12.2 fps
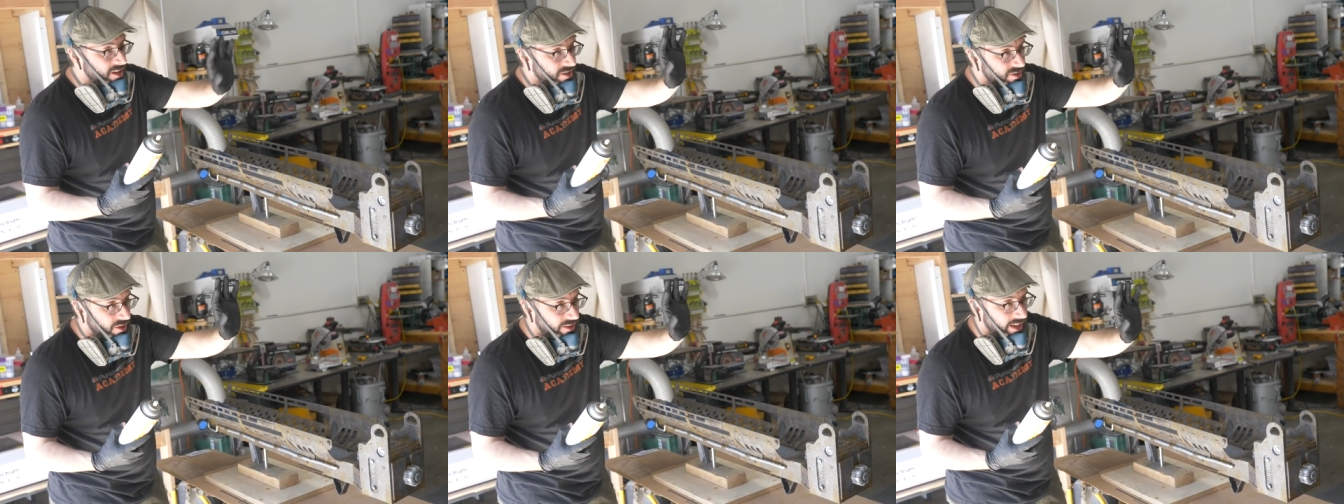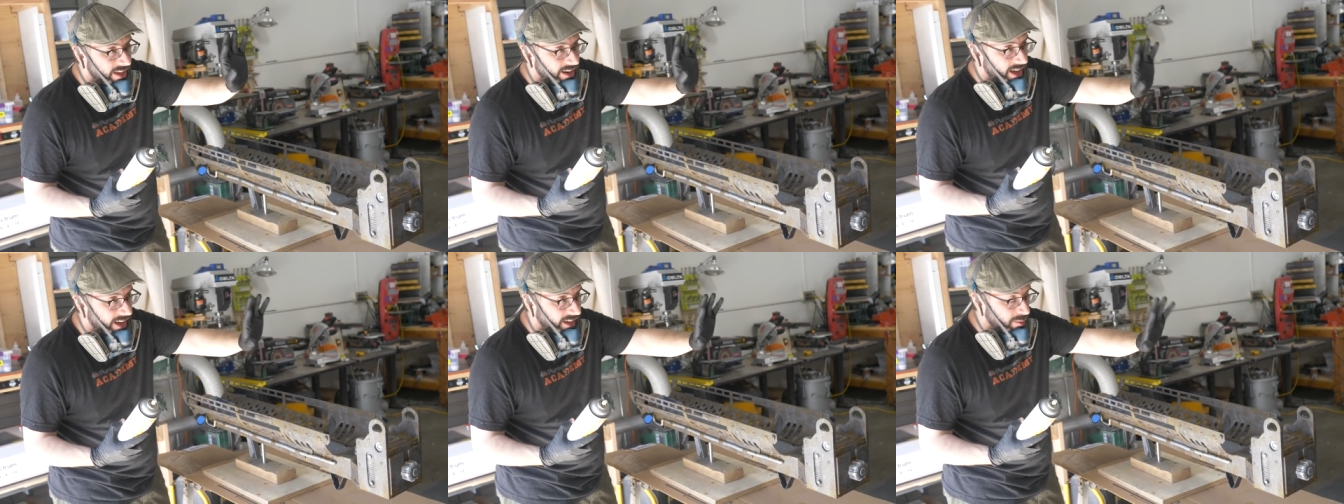so
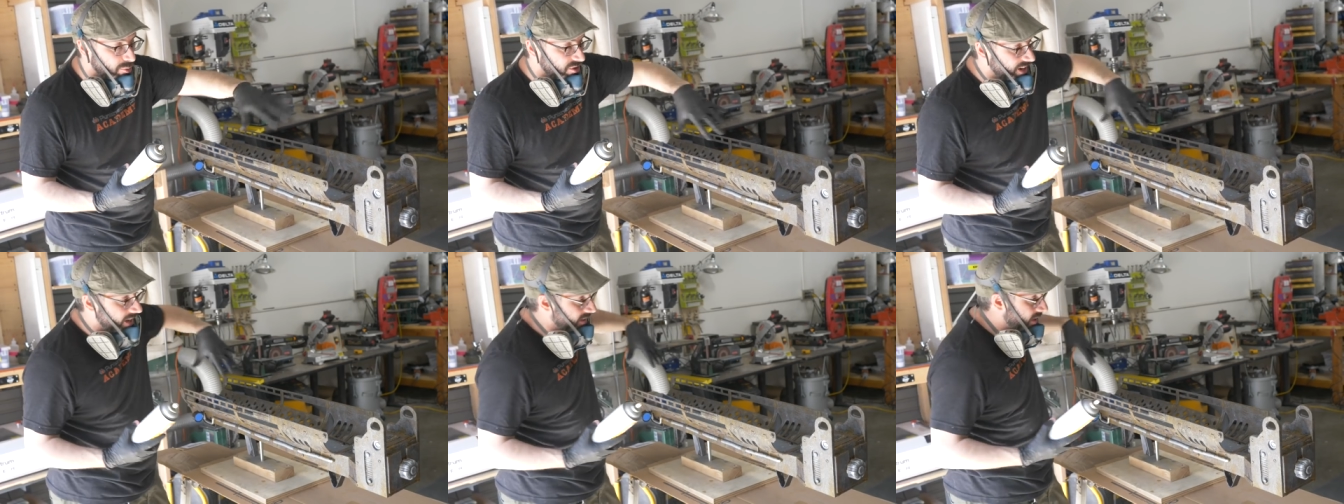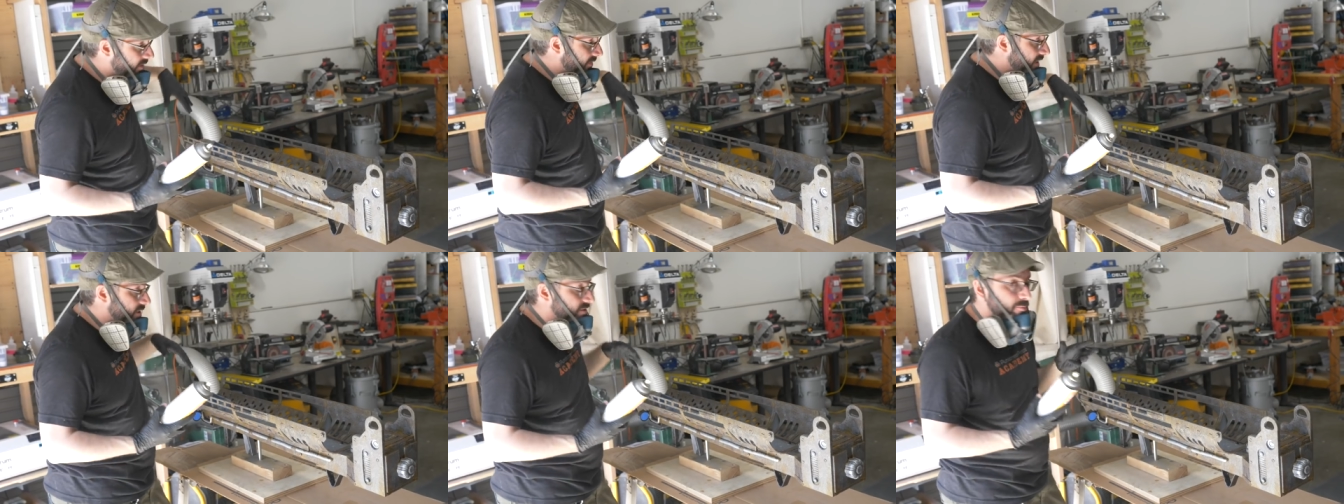that I can protect that
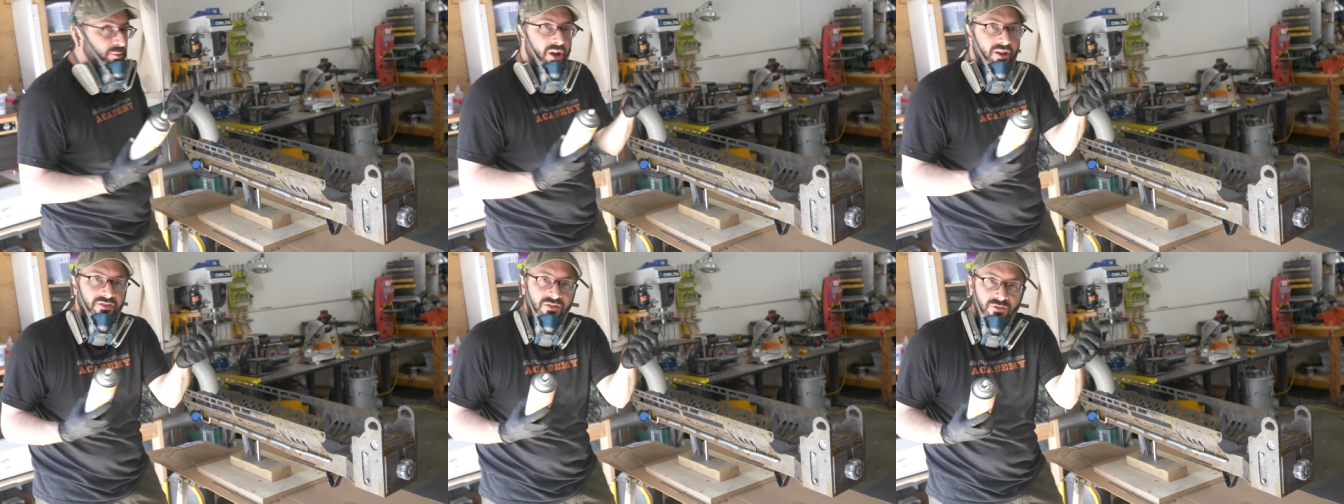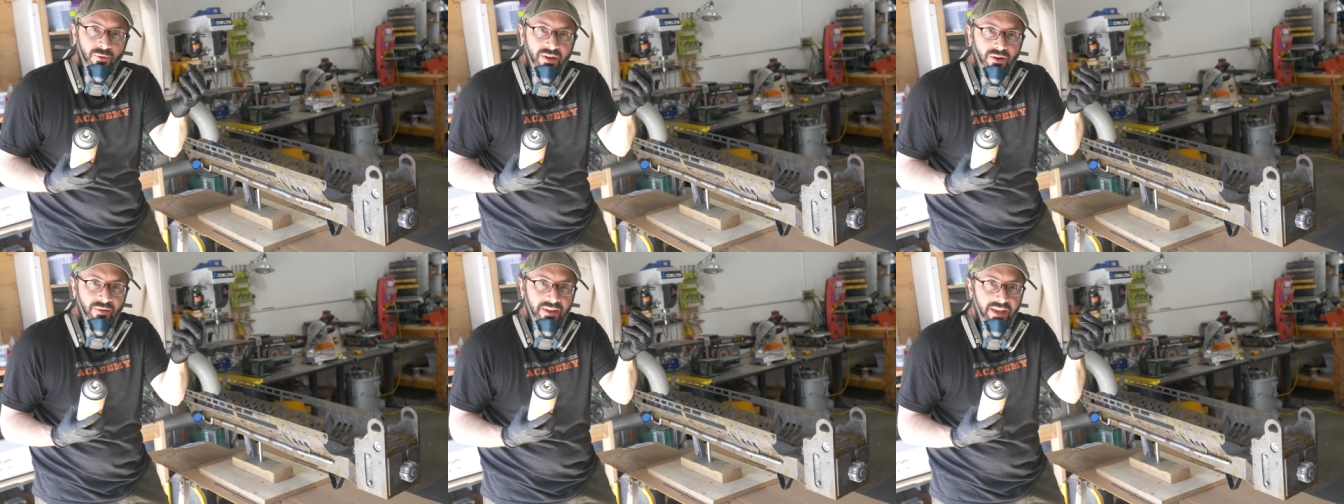finish, but also so I
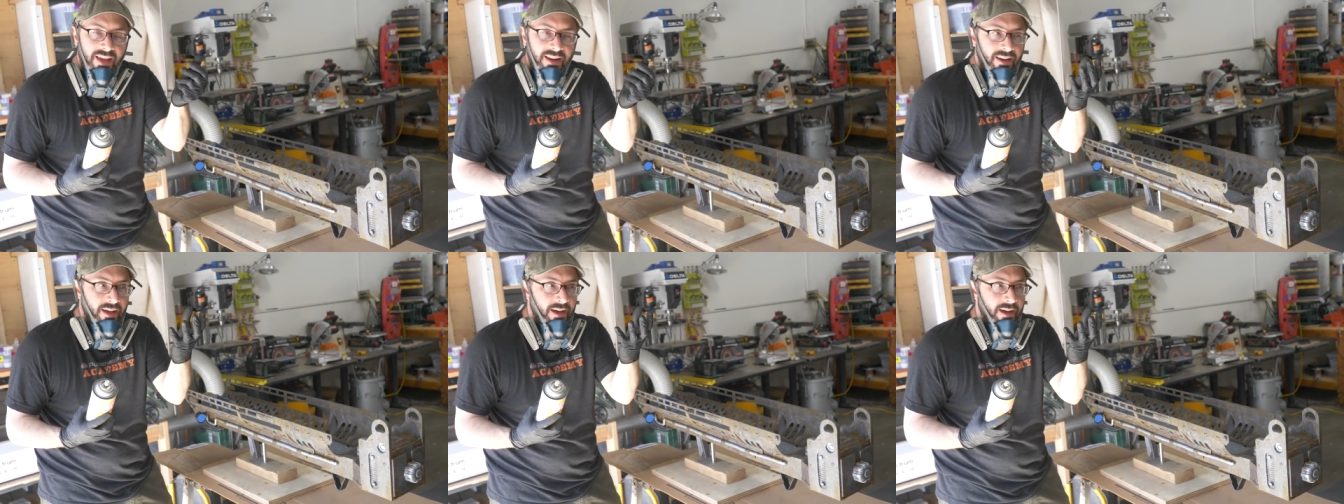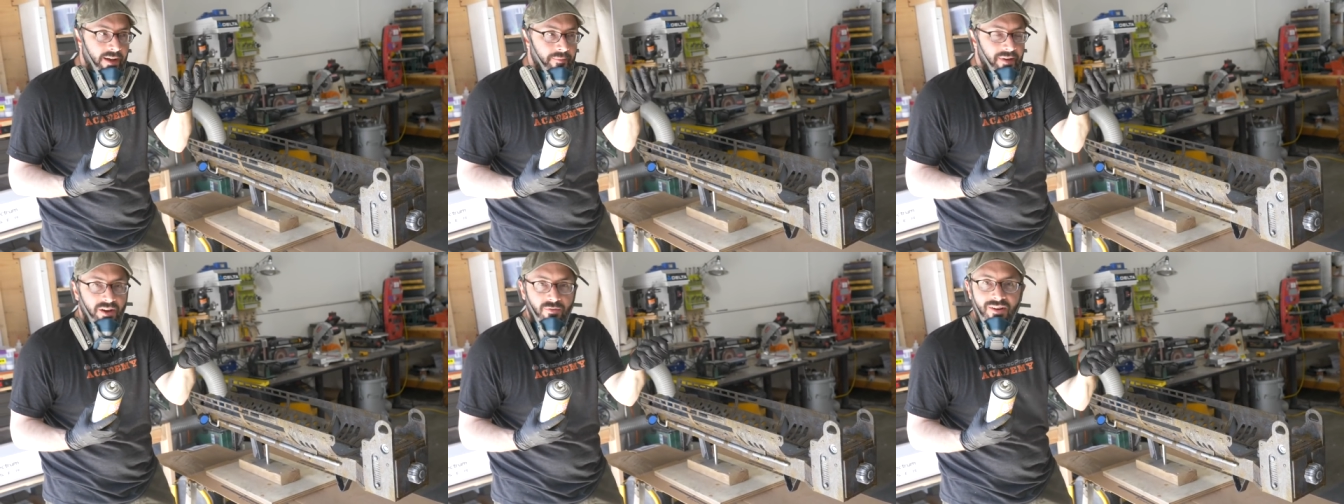don't get
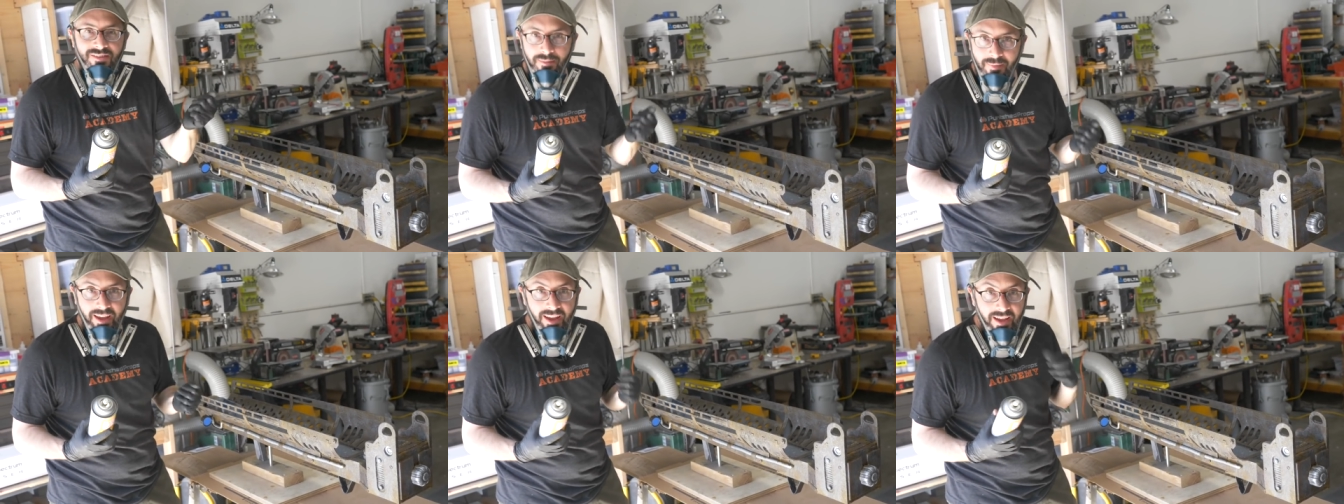um, any rust on my